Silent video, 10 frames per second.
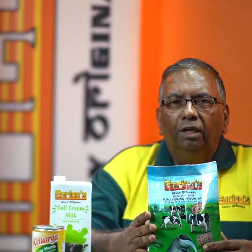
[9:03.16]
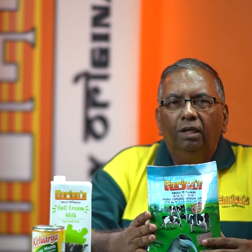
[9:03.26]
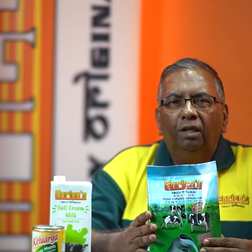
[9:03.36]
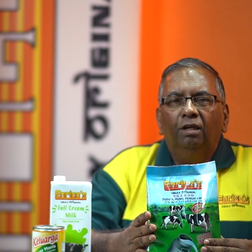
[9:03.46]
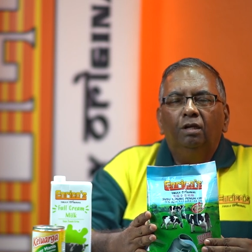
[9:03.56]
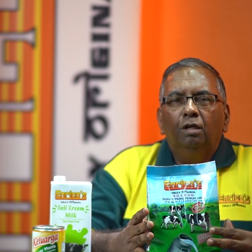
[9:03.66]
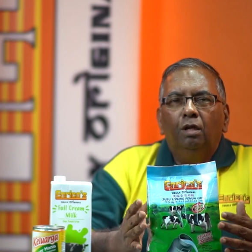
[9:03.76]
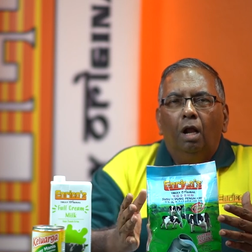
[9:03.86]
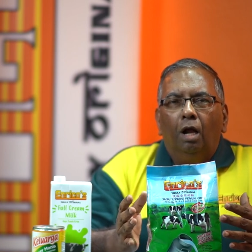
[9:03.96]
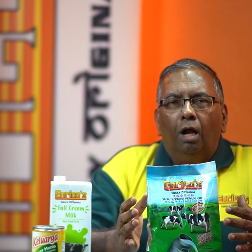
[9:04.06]
the
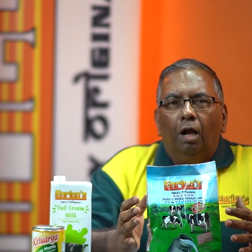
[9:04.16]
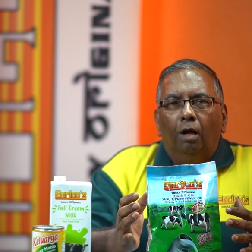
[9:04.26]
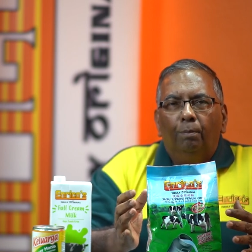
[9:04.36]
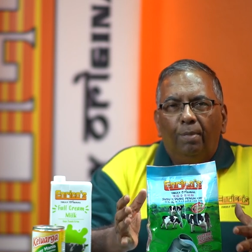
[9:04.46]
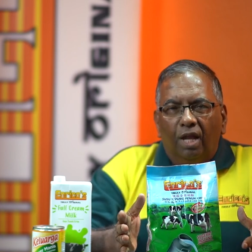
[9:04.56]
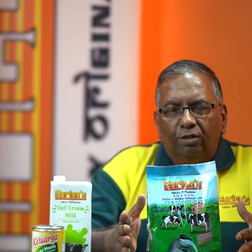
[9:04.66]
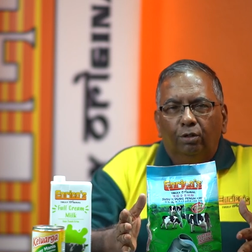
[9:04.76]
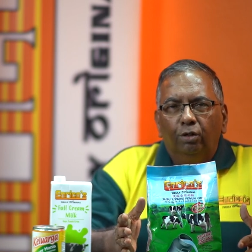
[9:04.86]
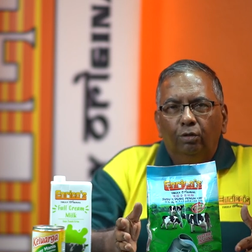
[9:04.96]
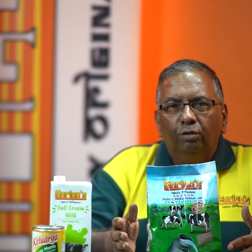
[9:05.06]
uh, best
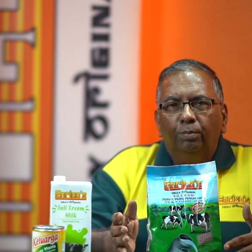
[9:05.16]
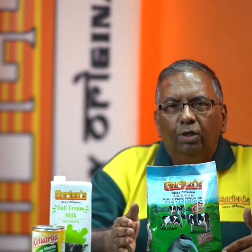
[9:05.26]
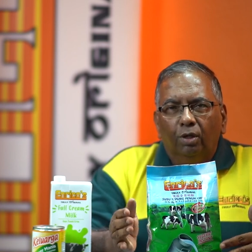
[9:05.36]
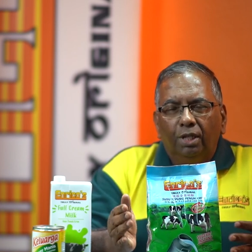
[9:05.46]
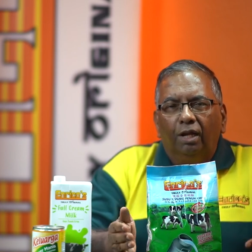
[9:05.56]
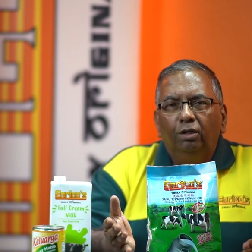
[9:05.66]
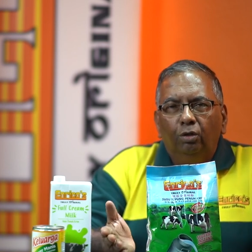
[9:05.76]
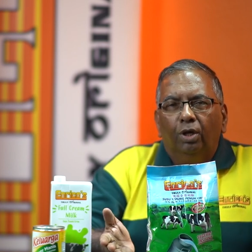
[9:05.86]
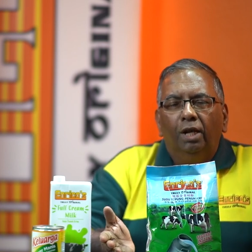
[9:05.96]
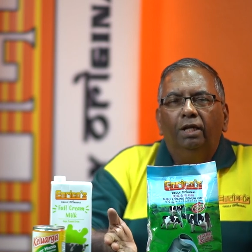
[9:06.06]
to use because then
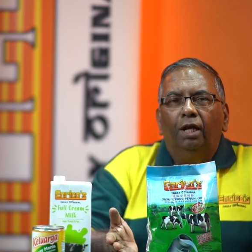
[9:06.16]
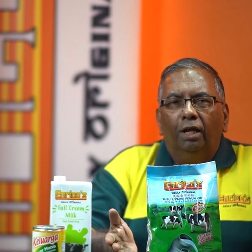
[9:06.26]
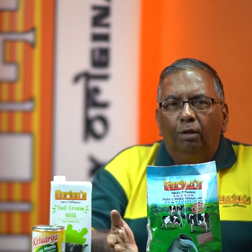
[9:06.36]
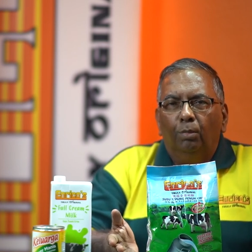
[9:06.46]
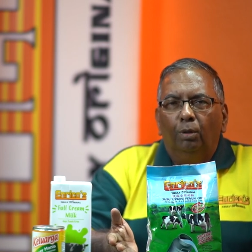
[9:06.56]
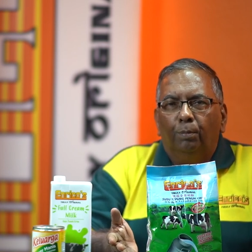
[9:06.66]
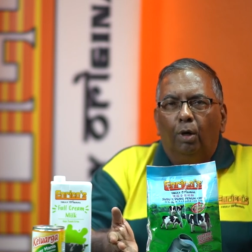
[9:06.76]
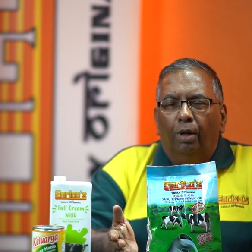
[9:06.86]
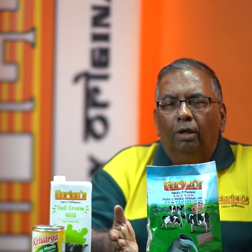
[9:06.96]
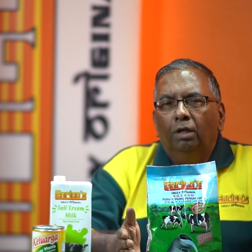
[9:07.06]
you're really getting milk
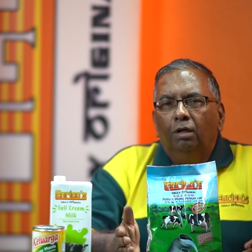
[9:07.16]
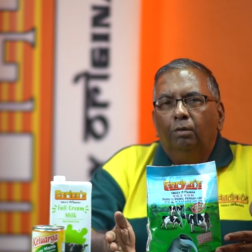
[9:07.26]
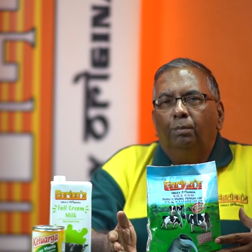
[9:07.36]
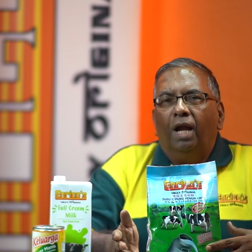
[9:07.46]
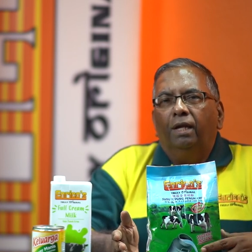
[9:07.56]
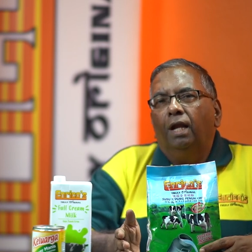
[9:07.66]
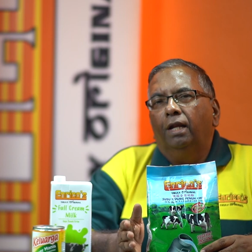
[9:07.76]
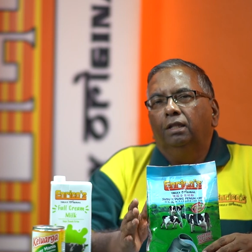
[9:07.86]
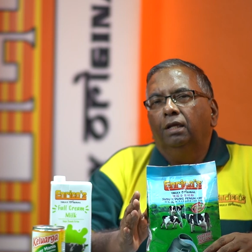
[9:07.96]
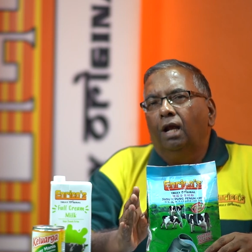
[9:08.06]
powder. Buying
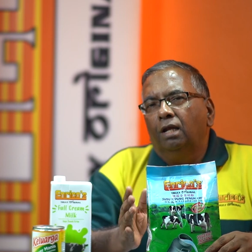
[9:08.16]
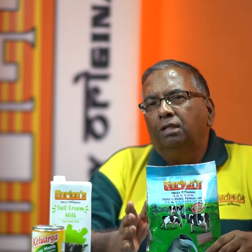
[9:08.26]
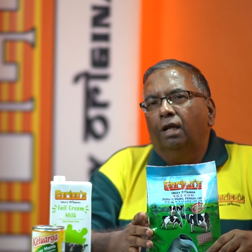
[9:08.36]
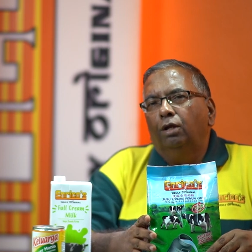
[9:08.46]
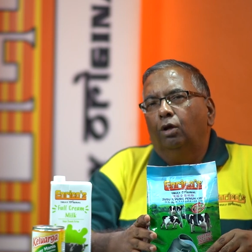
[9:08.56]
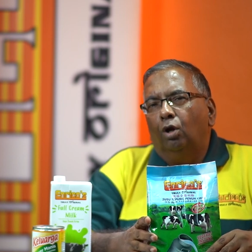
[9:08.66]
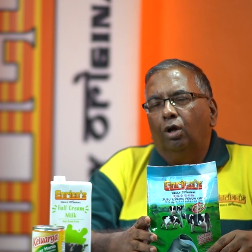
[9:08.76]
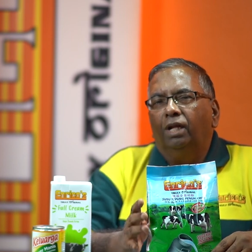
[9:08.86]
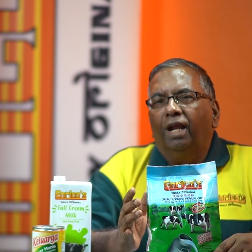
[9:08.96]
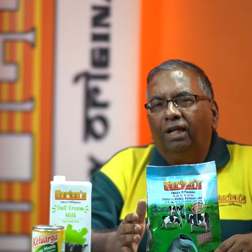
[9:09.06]
anything else, then you're
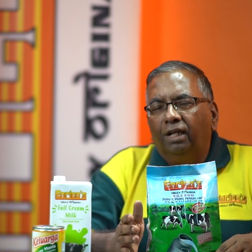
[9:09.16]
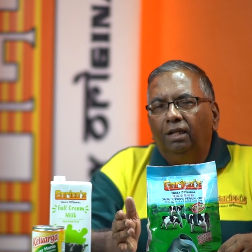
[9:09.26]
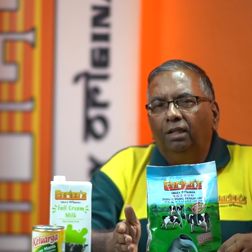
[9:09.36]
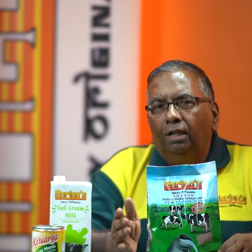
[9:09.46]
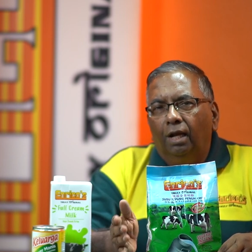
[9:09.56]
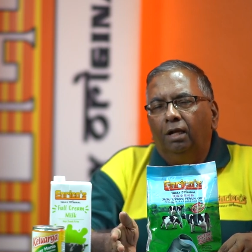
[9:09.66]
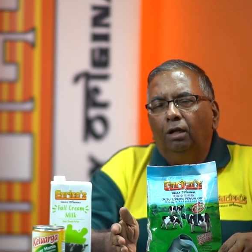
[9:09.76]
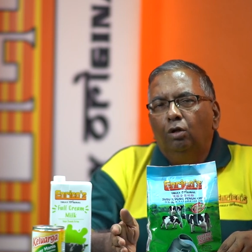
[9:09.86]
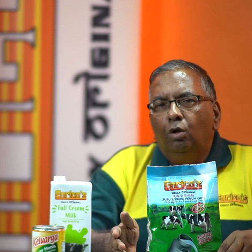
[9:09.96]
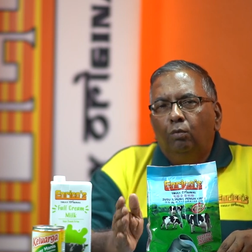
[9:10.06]
not getting that
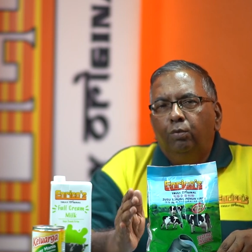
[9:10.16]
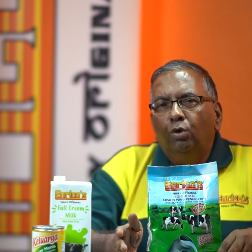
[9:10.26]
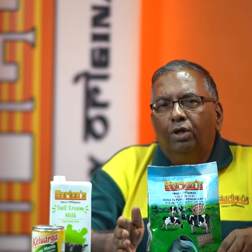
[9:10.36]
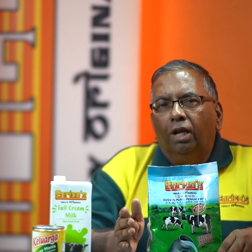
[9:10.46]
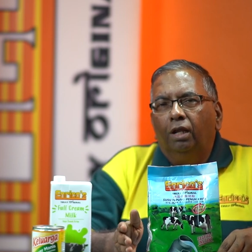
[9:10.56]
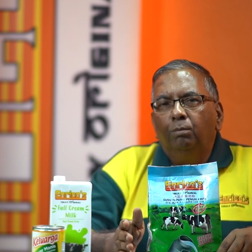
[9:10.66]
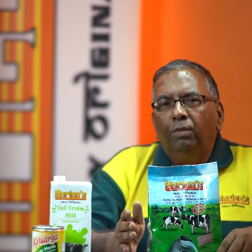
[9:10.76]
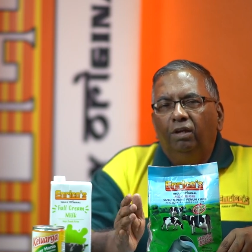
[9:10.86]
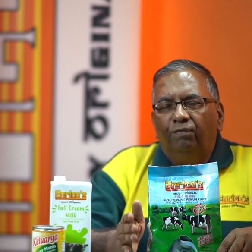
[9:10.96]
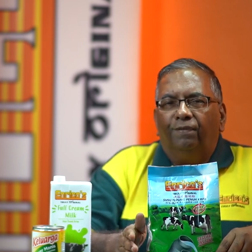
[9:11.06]
full cream
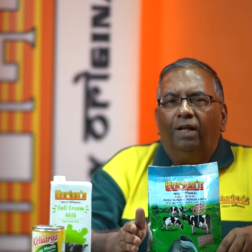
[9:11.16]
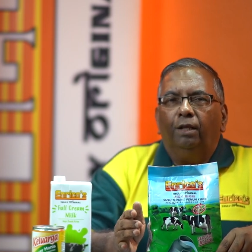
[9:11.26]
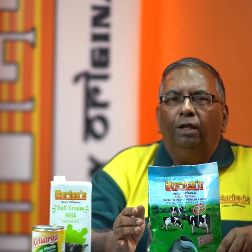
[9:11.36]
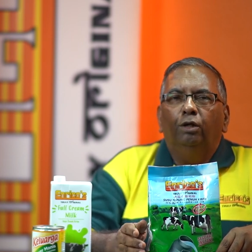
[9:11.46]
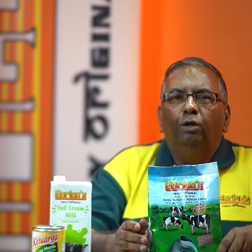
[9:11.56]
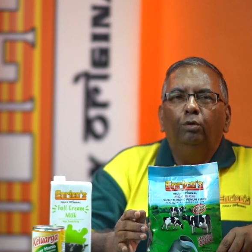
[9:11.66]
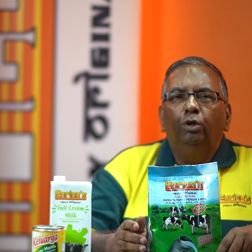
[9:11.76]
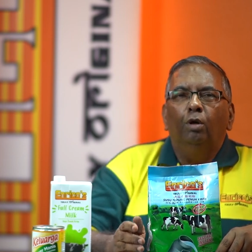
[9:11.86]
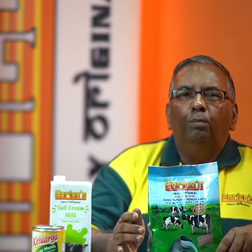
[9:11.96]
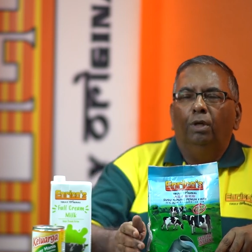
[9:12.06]
effect into
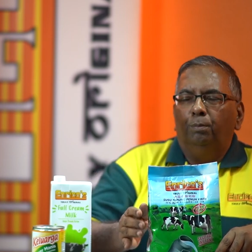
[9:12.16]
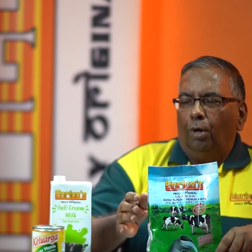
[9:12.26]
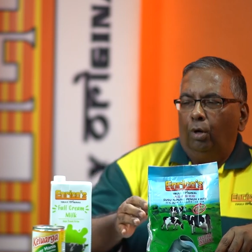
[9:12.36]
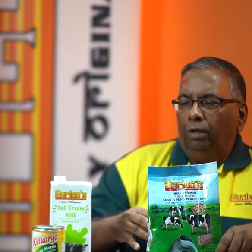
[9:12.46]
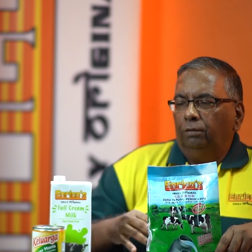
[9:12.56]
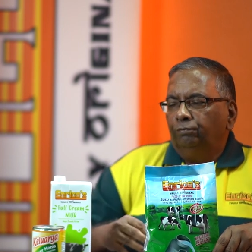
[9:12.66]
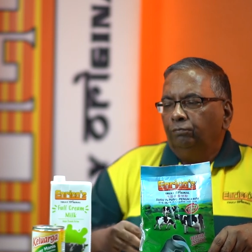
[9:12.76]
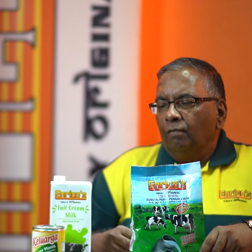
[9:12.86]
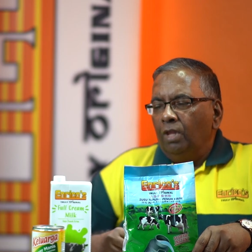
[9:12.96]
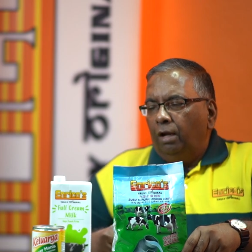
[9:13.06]
your milk powder.
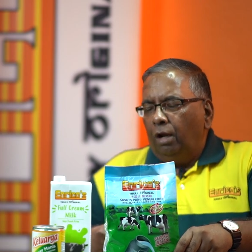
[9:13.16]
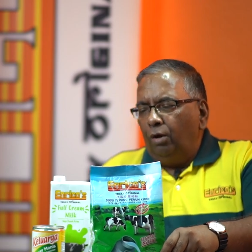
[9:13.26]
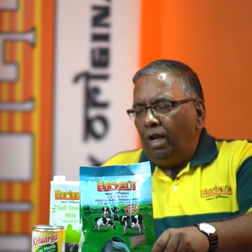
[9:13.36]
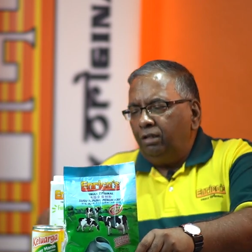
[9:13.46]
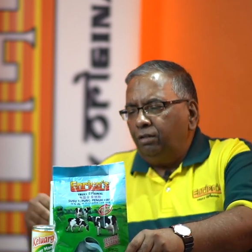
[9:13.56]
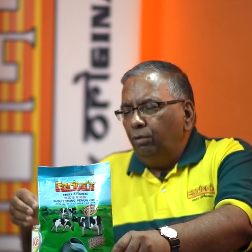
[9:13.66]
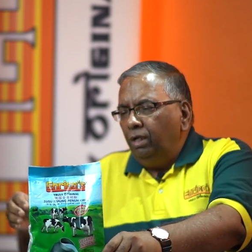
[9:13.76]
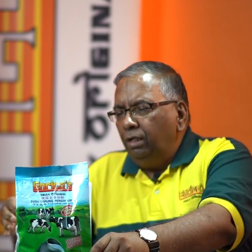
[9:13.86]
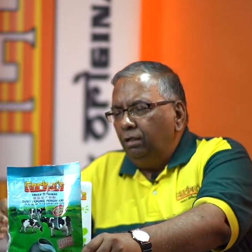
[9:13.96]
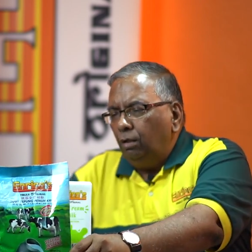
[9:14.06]
Now next
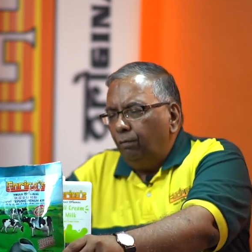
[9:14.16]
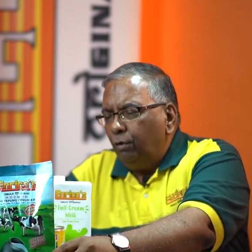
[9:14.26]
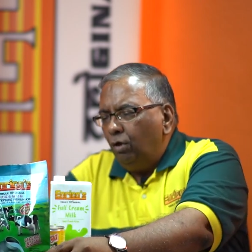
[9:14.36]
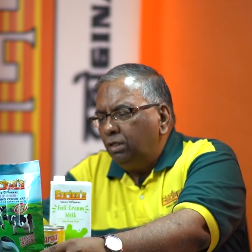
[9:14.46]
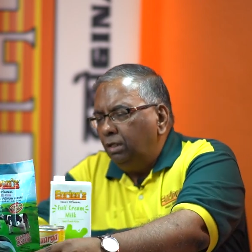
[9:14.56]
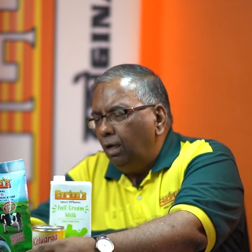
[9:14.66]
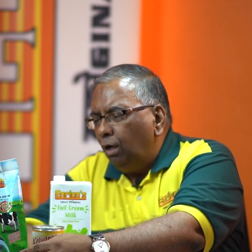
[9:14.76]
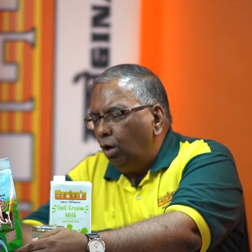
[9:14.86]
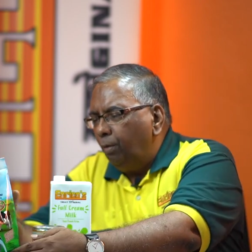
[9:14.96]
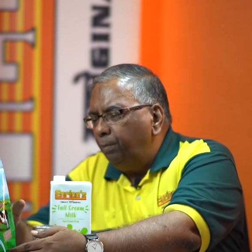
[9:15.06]
to it is of course a lot